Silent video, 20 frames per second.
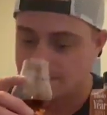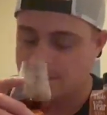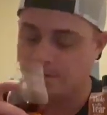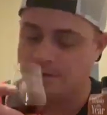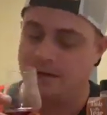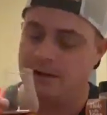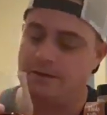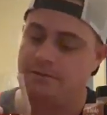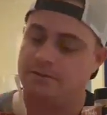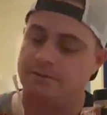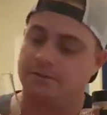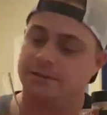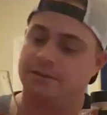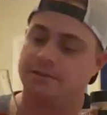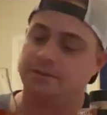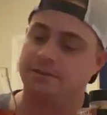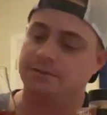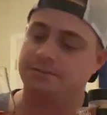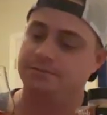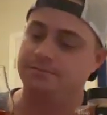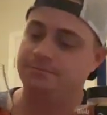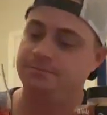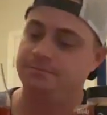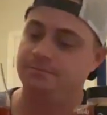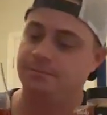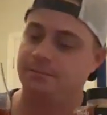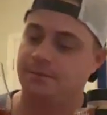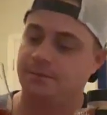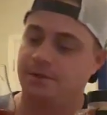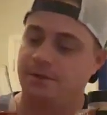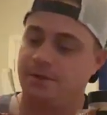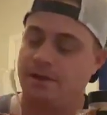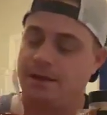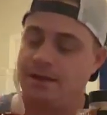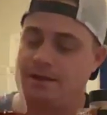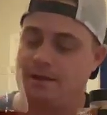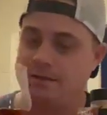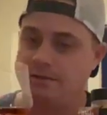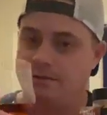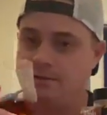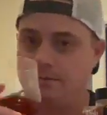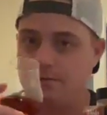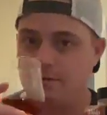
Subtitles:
all right, let's go ahead and give it a